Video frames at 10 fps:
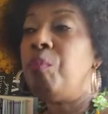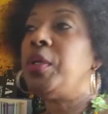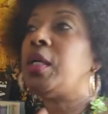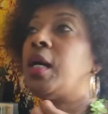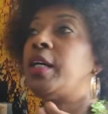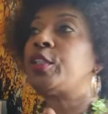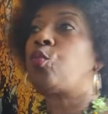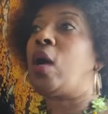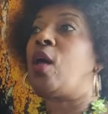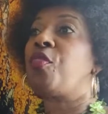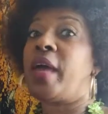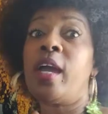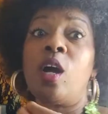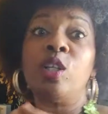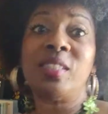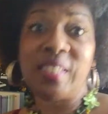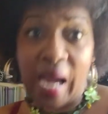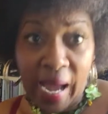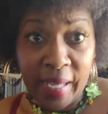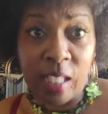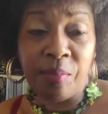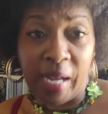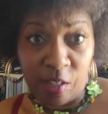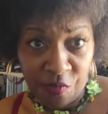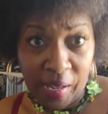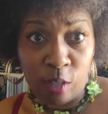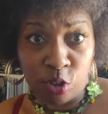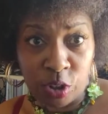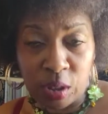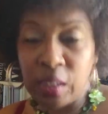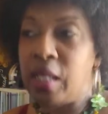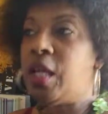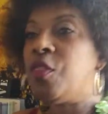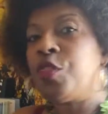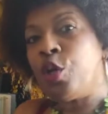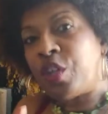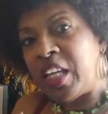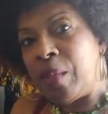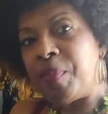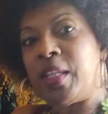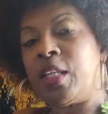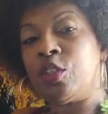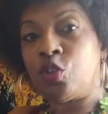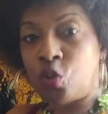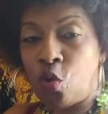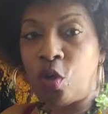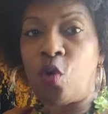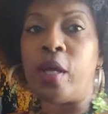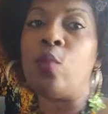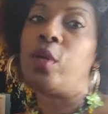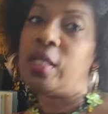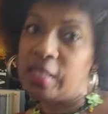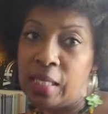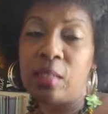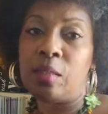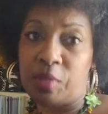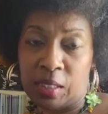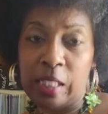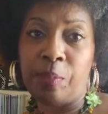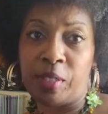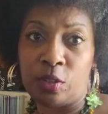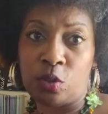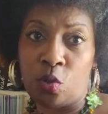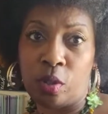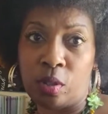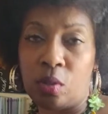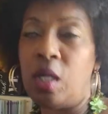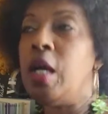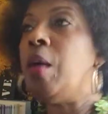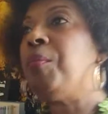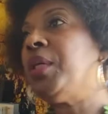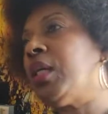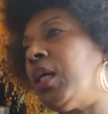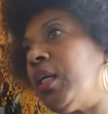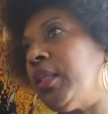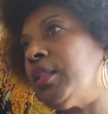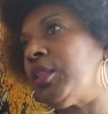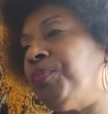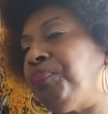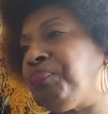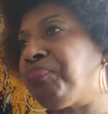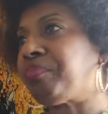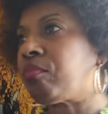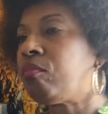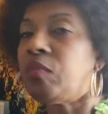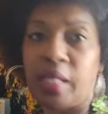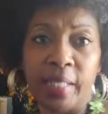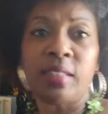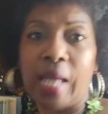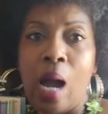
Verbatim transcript: because while they are dying by Fauci, they're keeping it historical. And we need them to keep it historical because it's